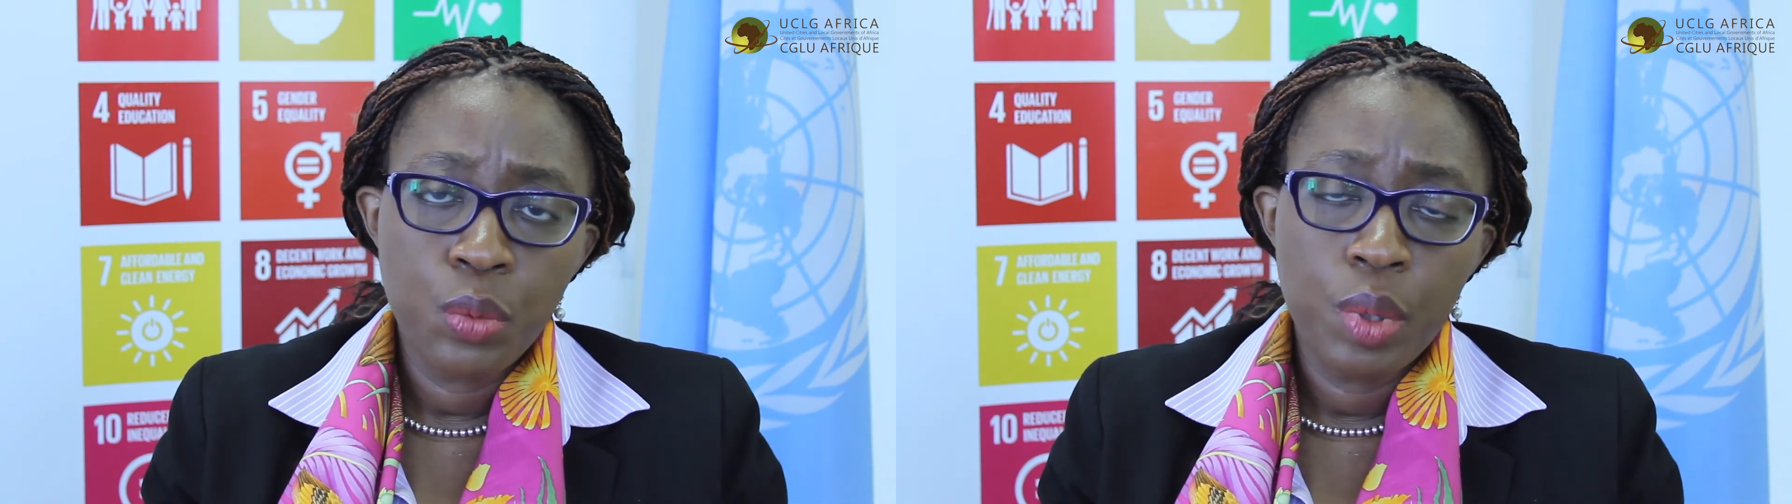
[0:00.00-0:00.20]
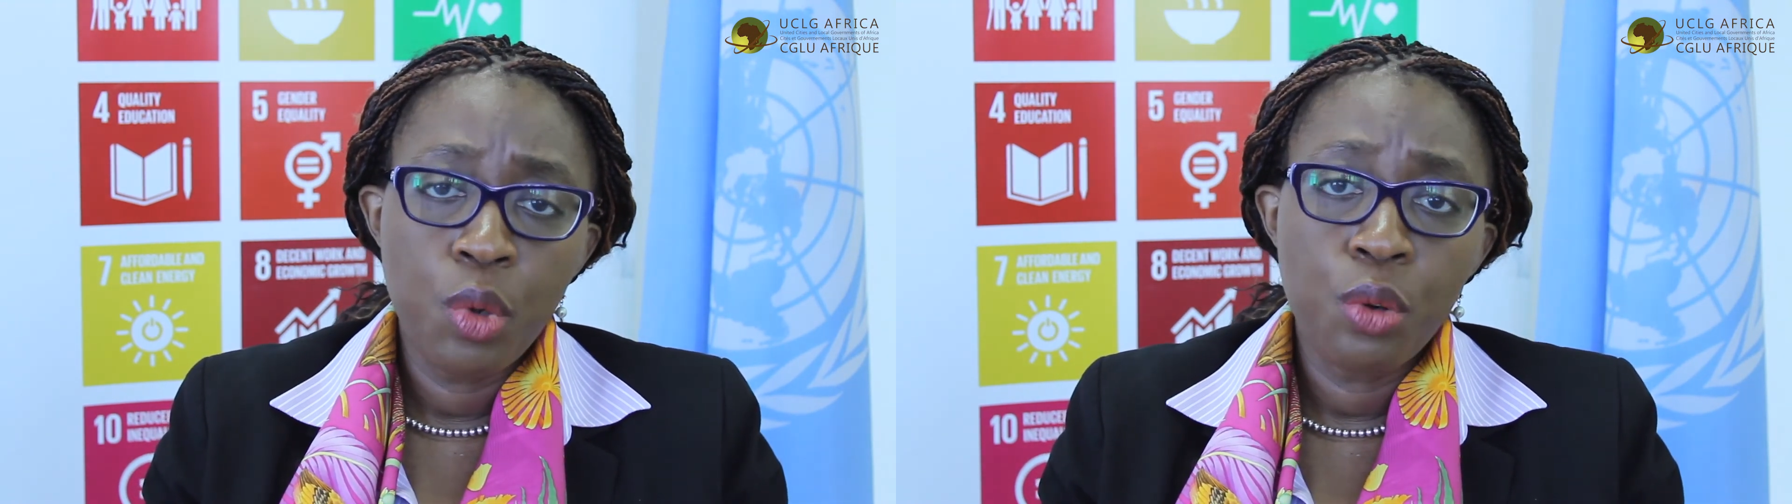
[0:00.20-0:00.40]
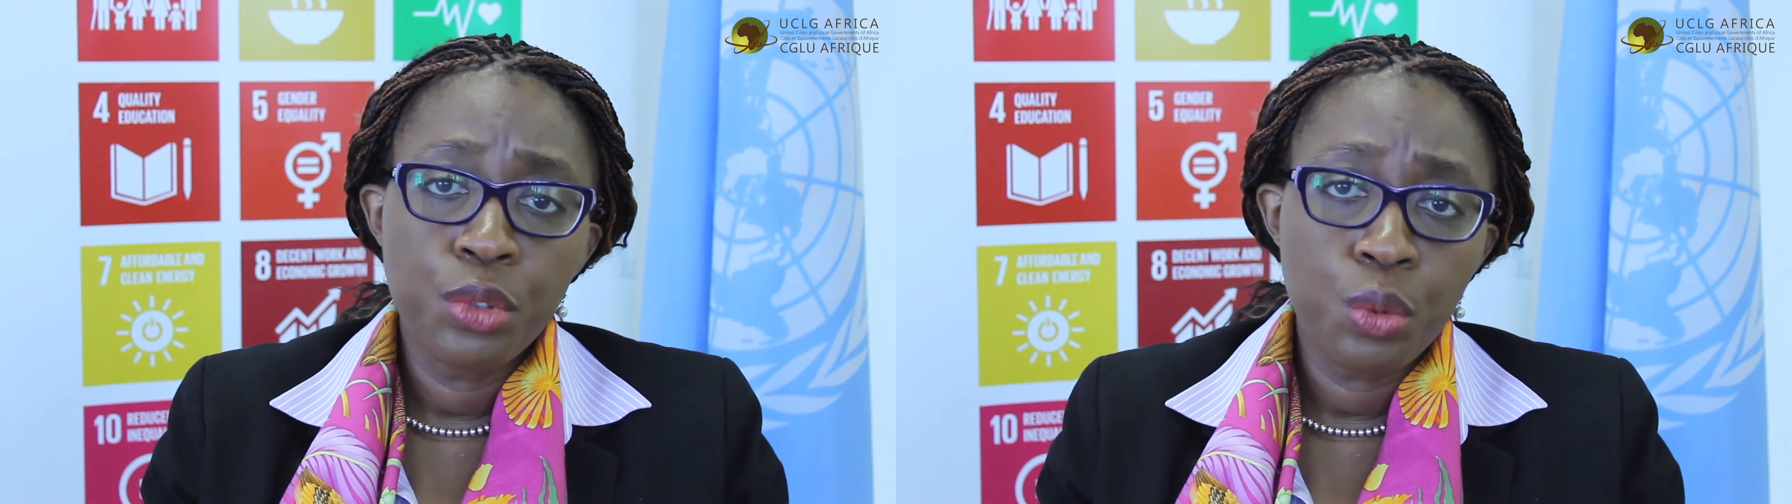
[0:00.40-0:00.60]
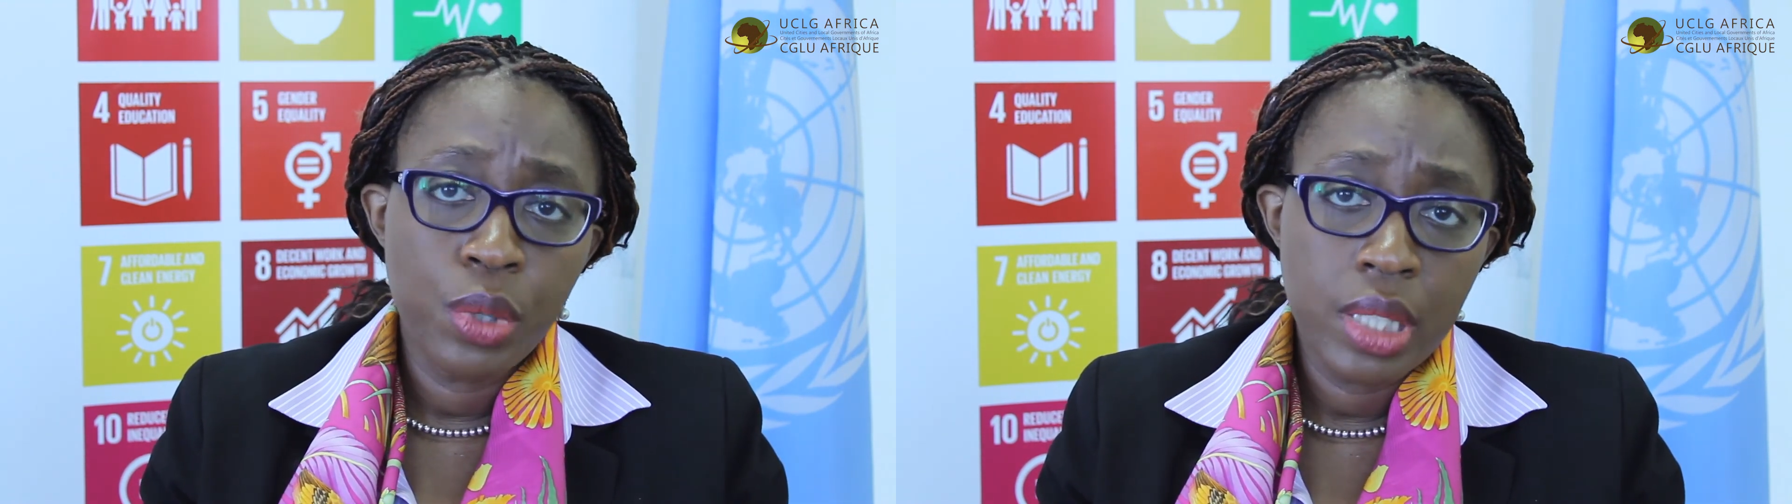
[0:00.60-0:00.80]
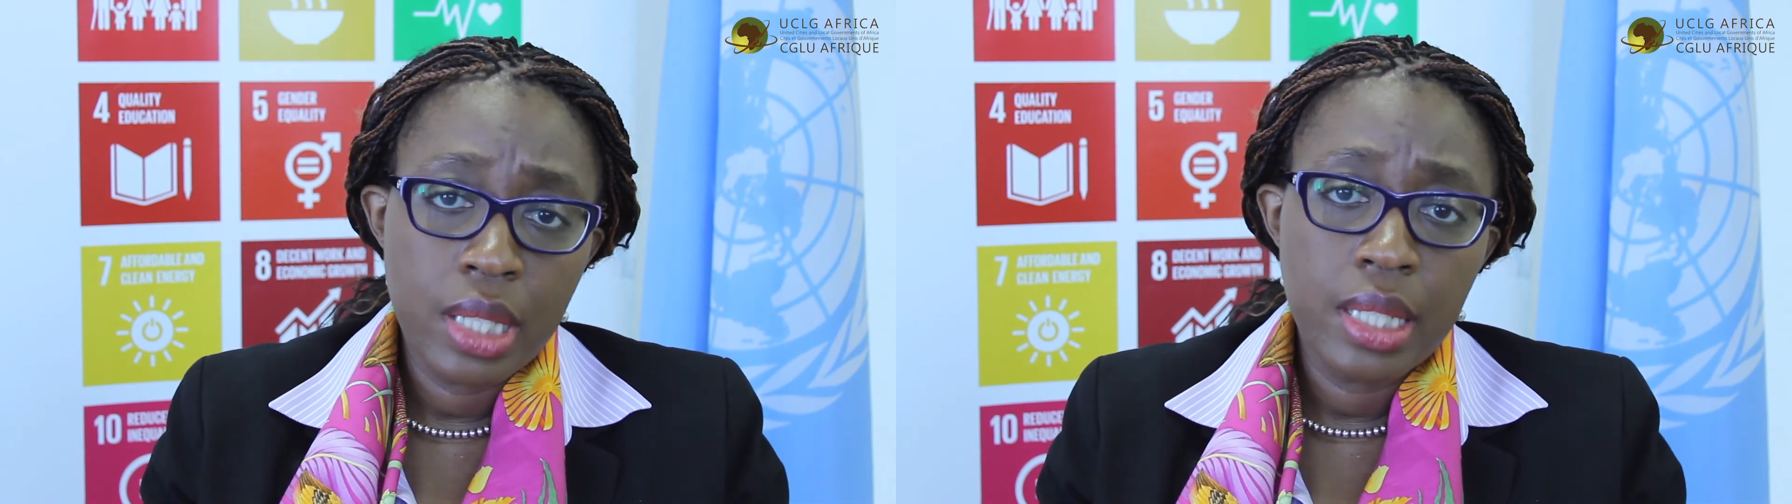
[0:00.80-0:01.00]
we move
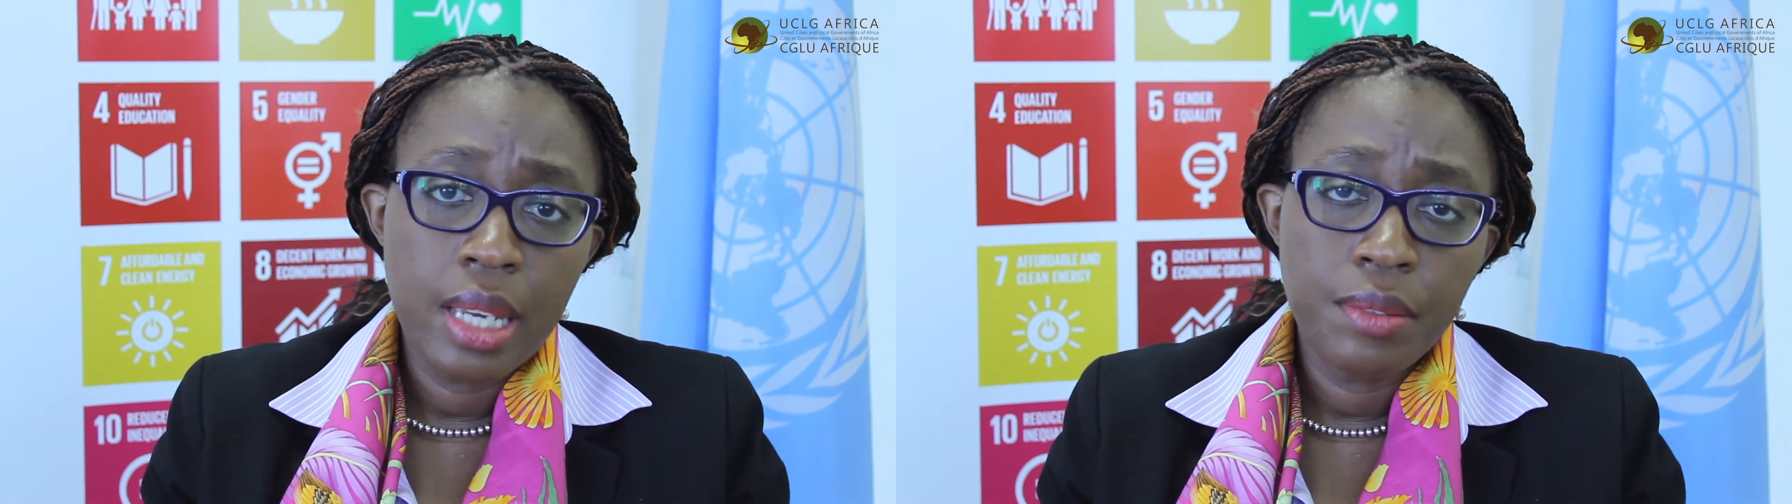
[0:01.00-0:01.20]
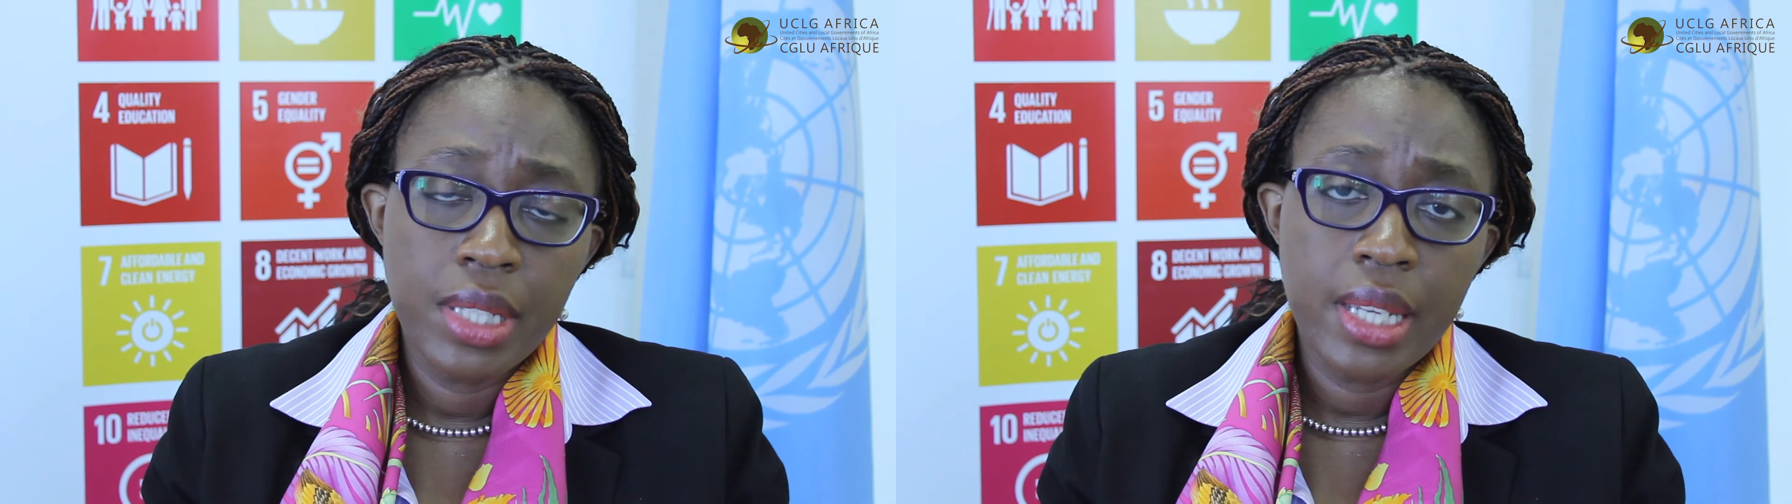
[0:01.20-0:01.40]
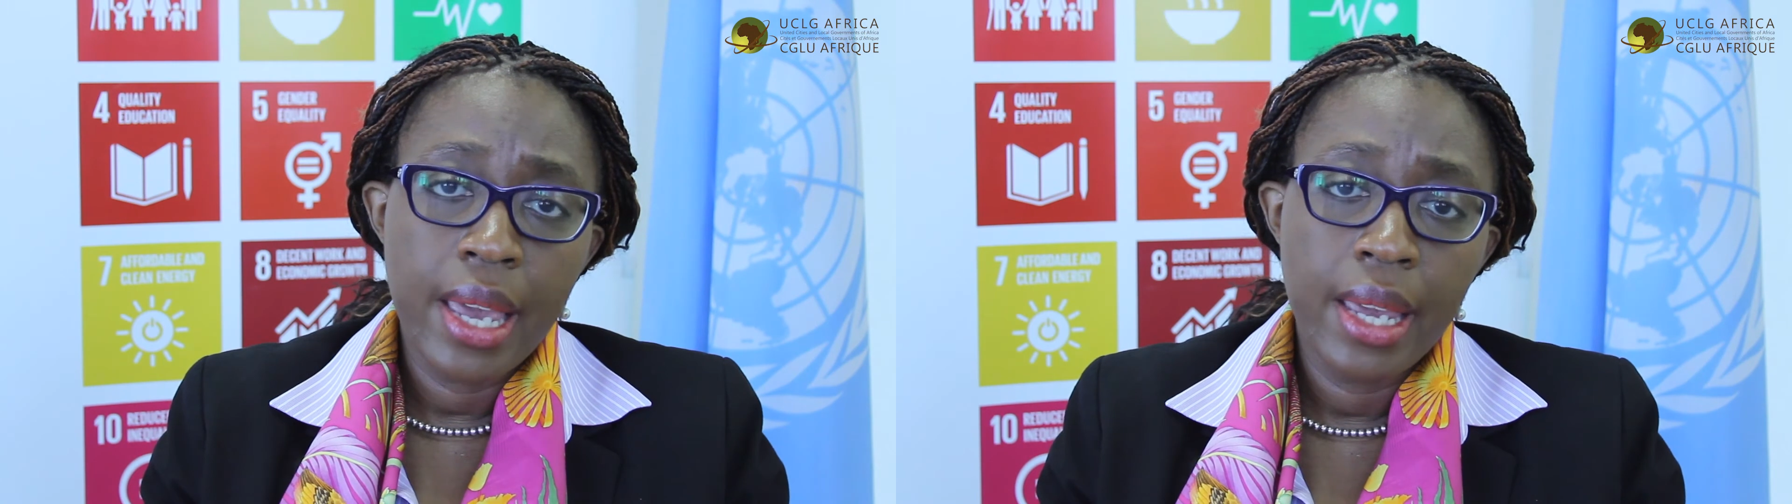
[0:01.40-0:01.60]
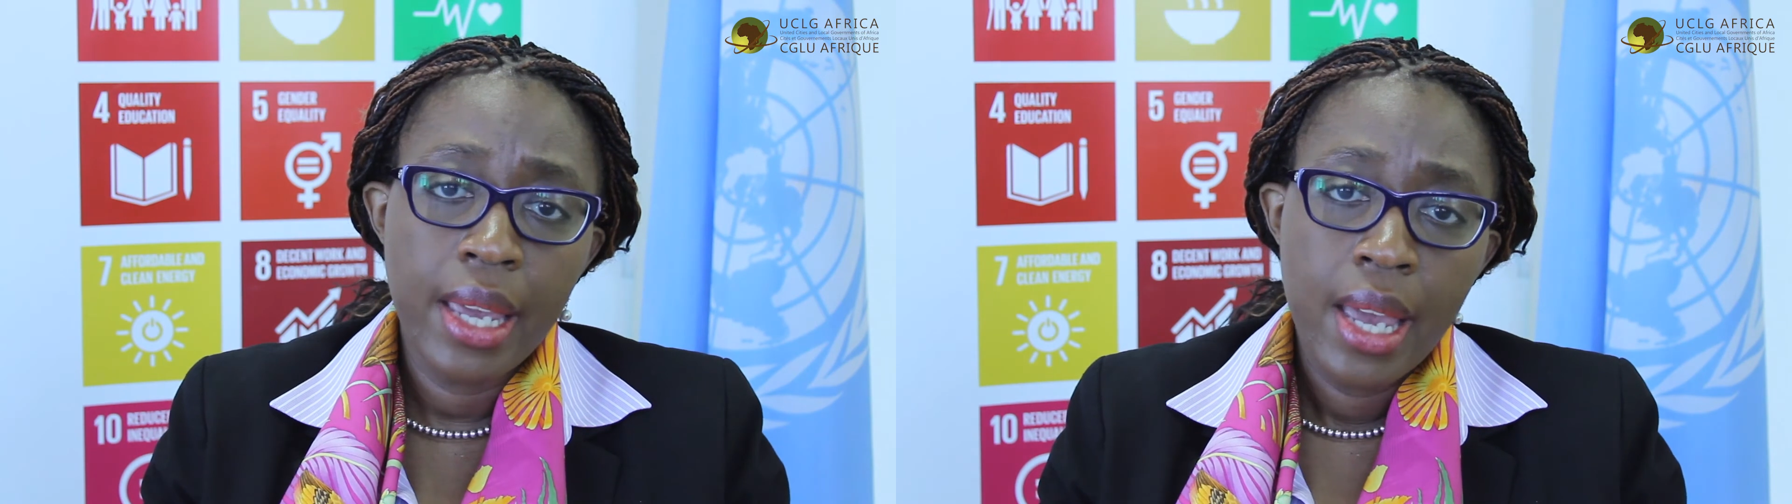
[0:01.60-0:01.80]
towards the CFTA